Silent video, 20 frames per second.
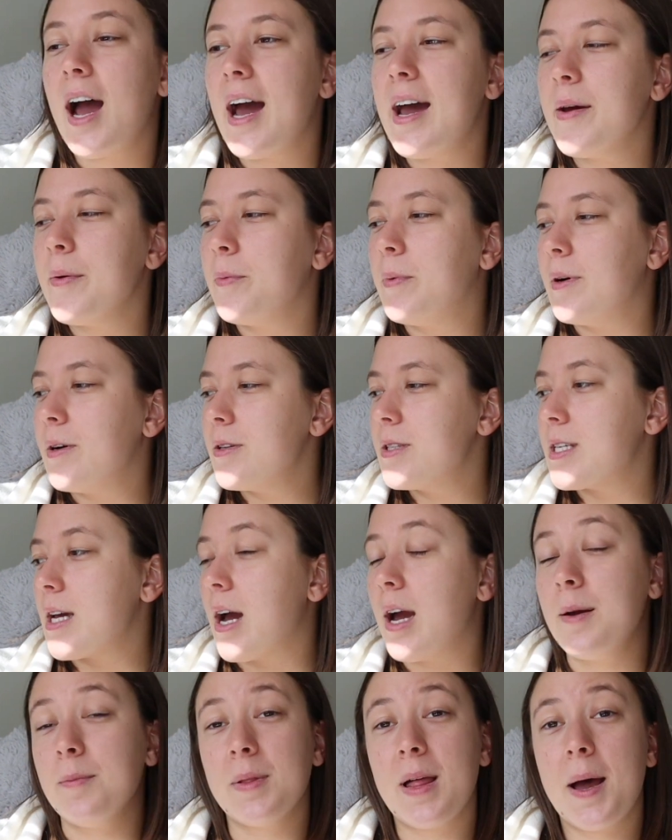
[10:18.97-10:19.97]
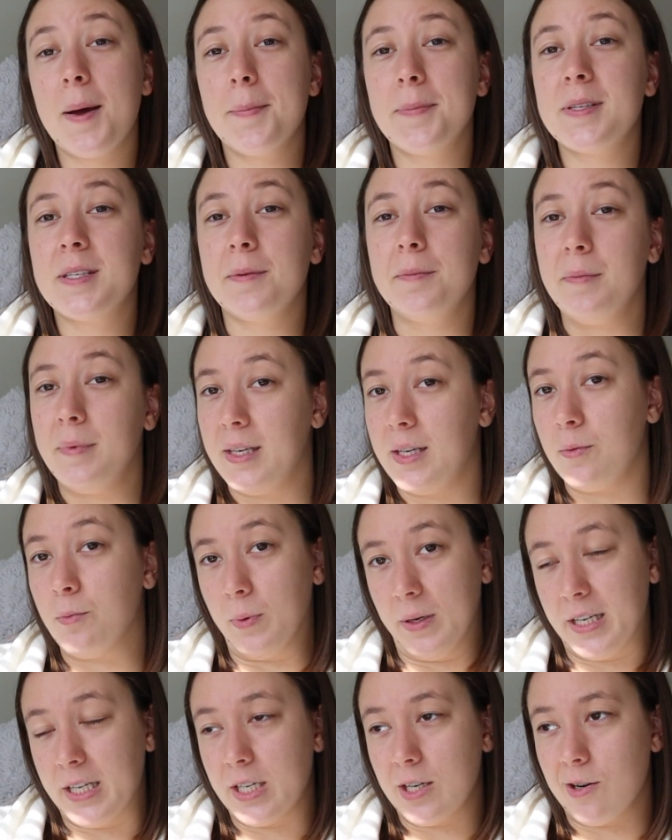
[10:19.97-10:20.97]
I will time lapse me
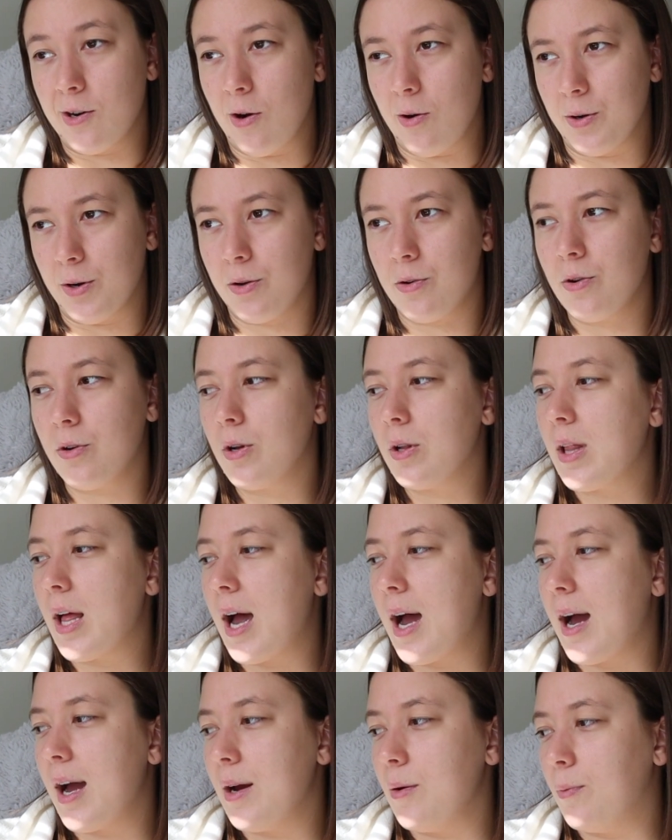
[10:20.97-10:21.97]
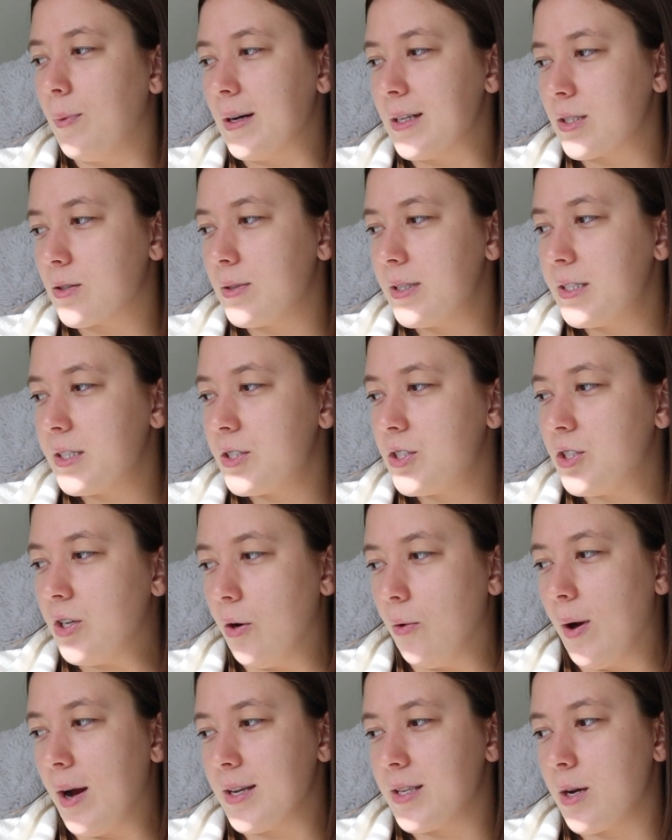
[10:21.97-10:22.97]
reading an article. I was going to
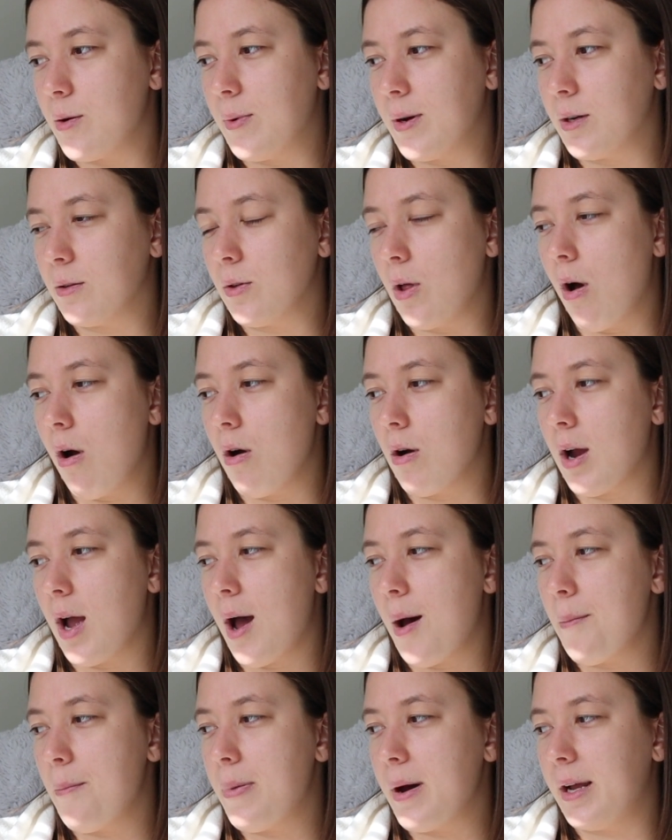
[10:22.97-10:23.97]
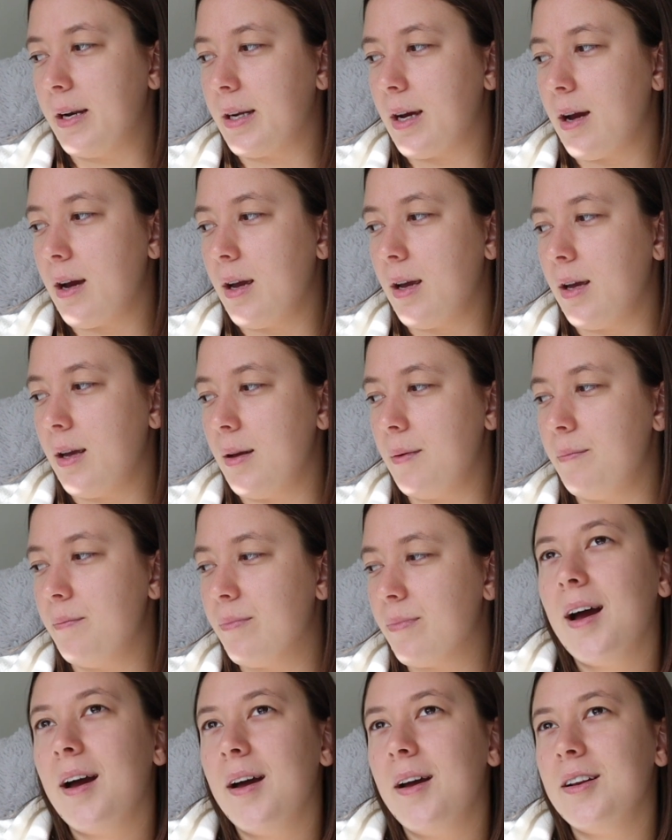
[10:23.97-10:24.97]
show as I went along, but I
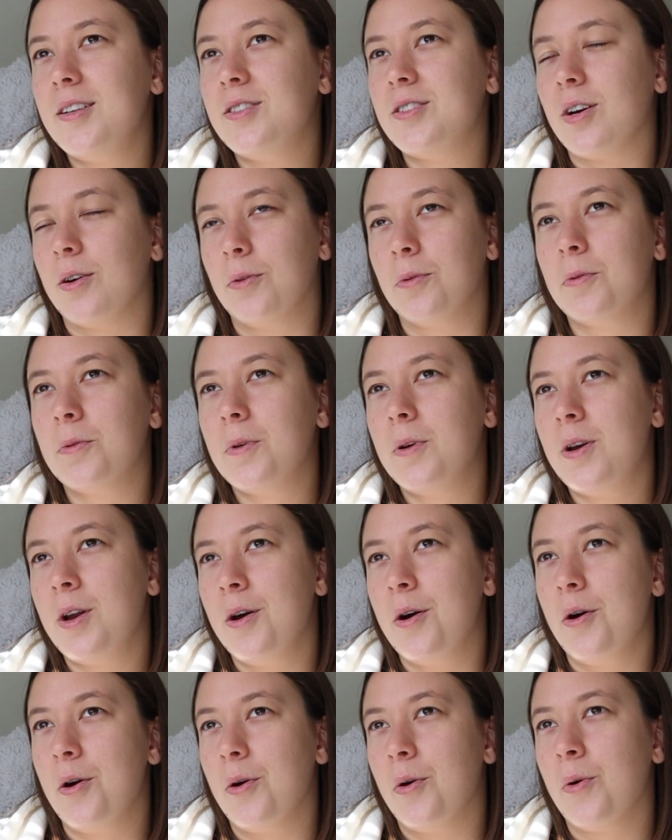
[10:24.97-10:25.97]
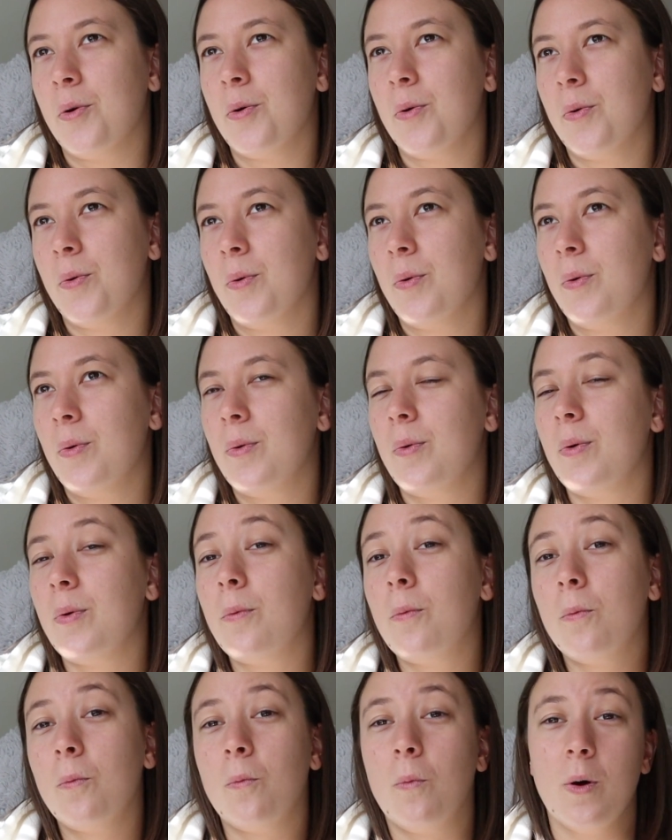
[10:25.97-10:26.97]
don't know
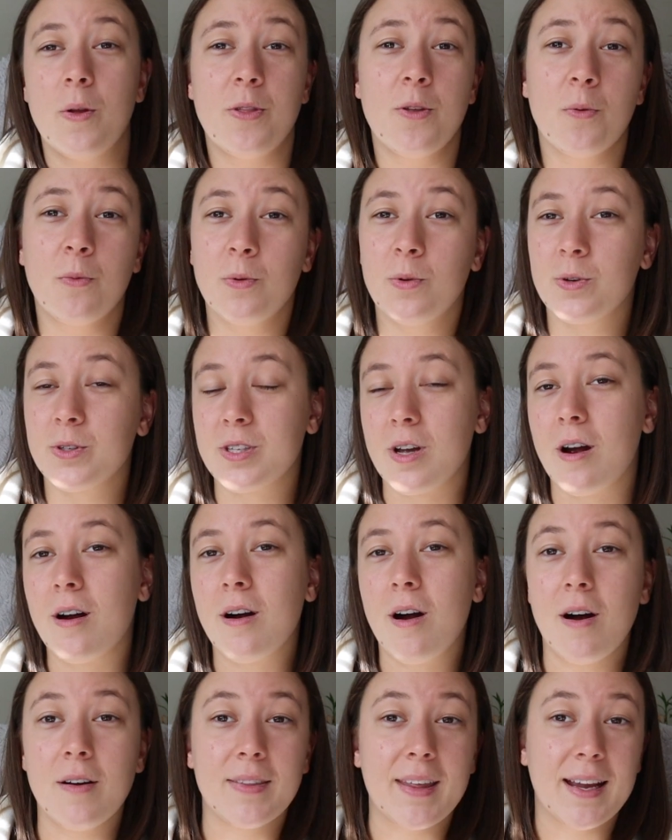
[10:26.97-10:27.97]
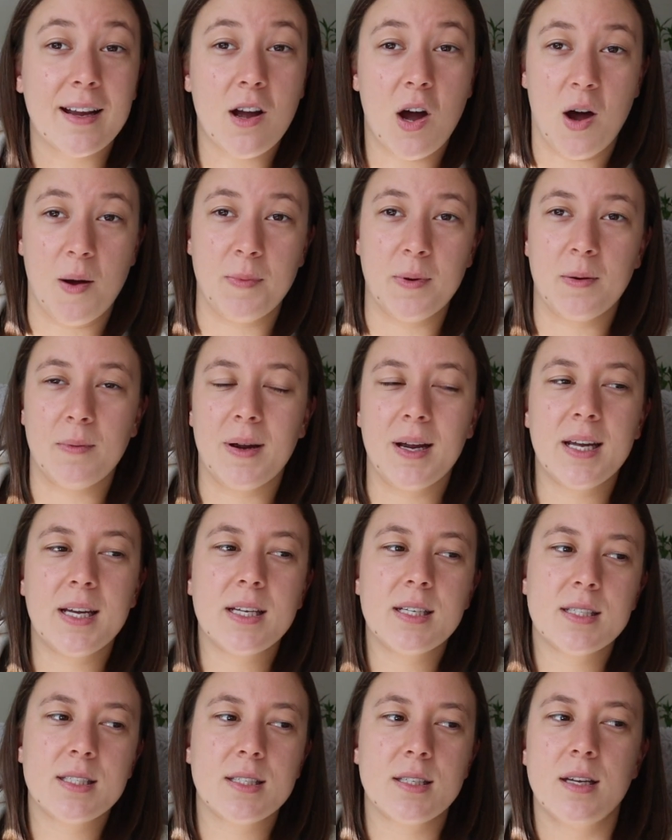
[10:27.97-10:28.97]
what the rules are on like
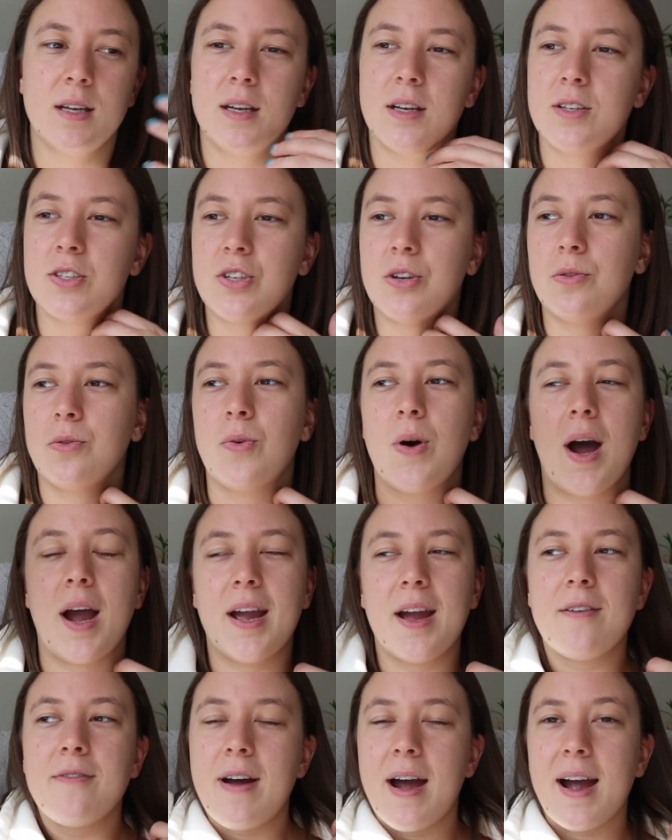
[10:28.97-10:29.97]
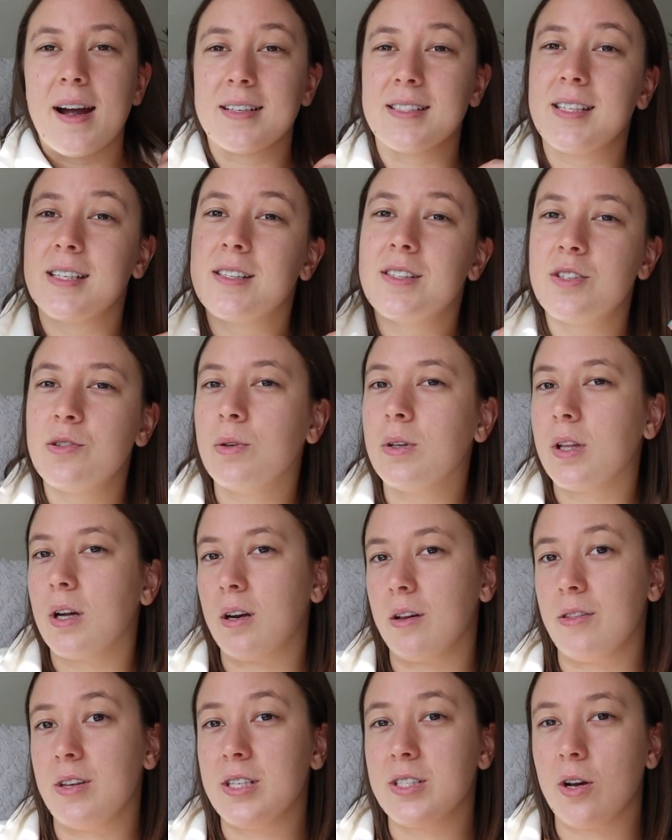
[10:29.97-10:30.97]
copyrights. So I have access to a
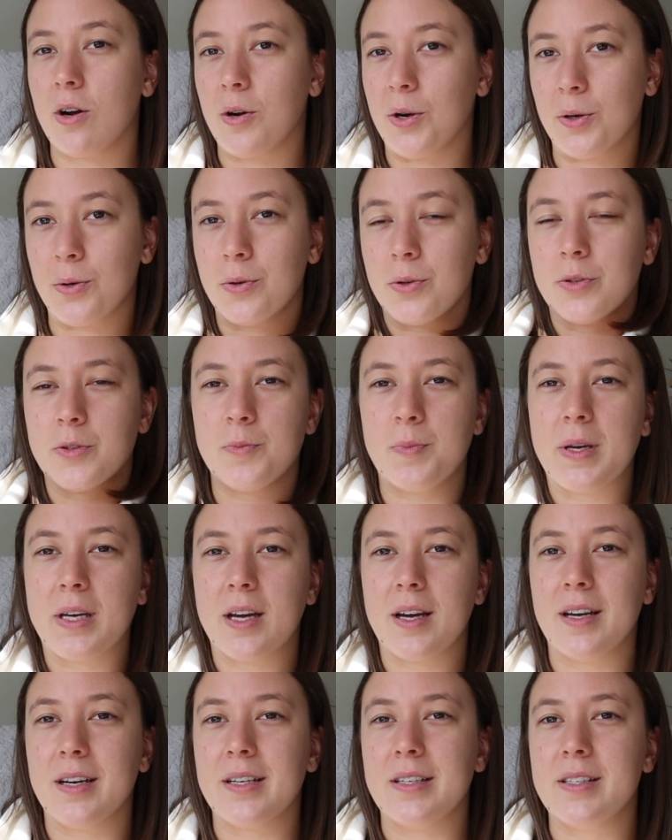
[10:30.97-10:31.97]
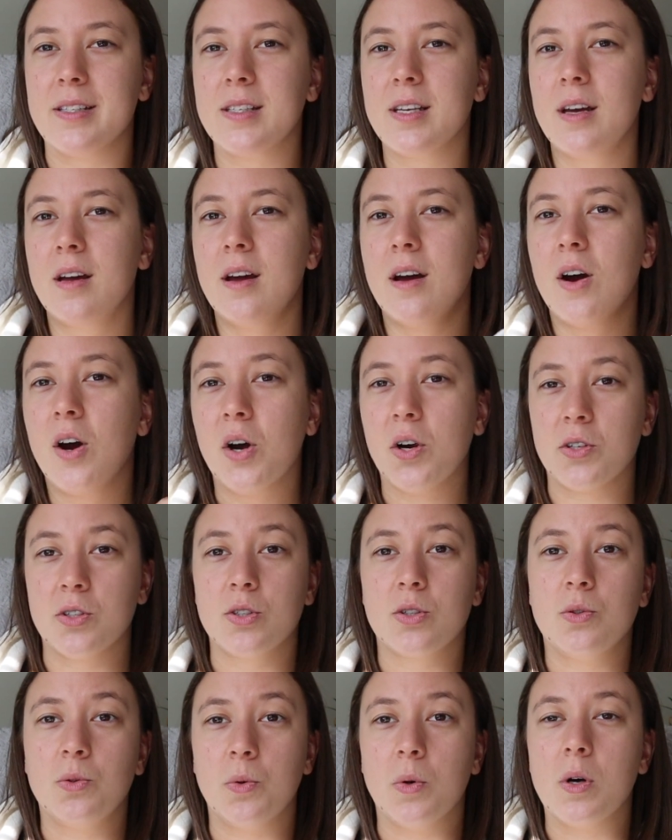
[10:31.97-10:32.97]
lot of these articles because our
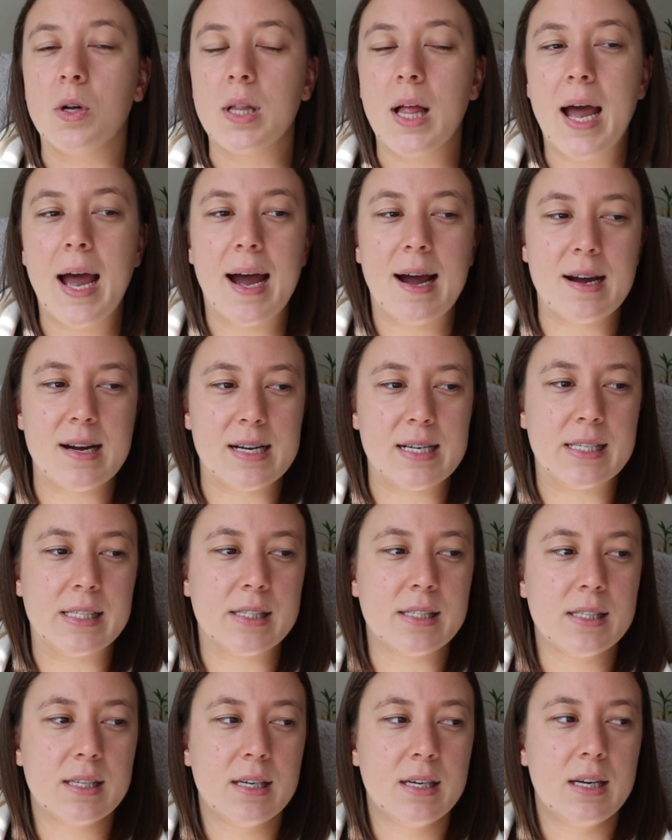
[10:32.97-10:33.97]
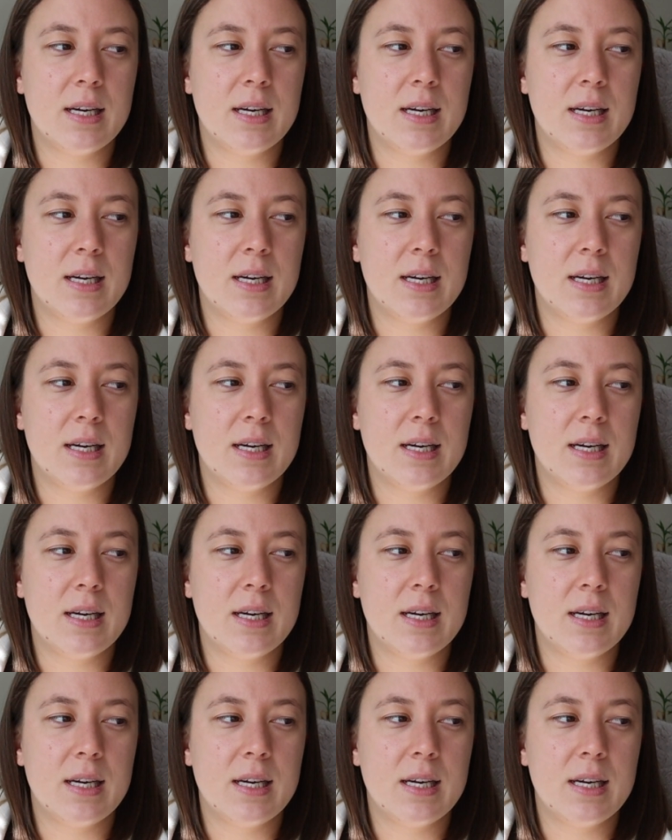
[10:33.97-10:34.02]
school has